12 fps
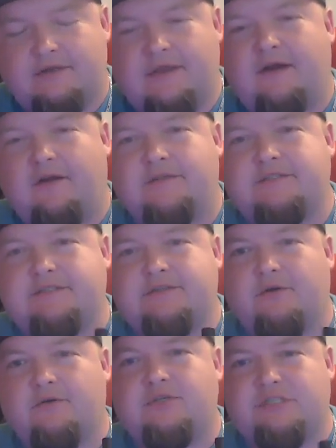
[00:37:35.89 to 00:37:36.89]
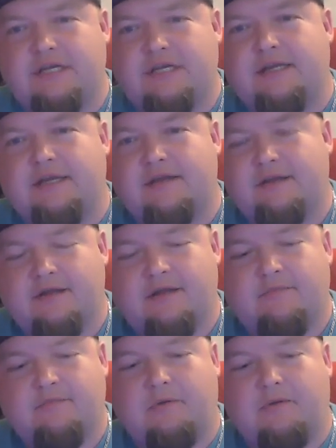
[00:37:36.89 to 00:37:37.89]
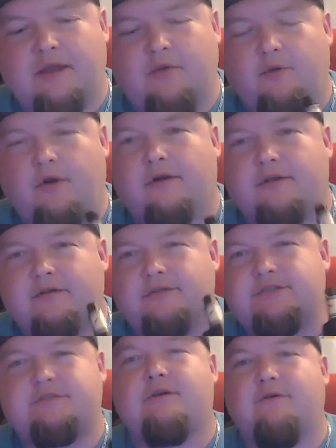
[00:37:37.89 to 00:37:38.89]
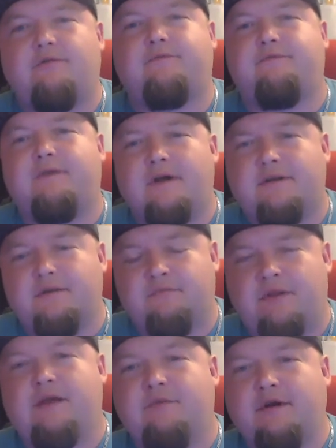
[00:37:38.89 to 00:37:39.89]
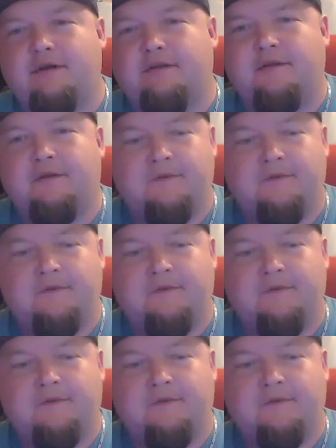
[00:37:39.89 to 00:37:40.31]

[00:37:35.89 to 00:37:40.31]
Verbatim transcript: They are so shitty, but when they work, they're so fun to play with.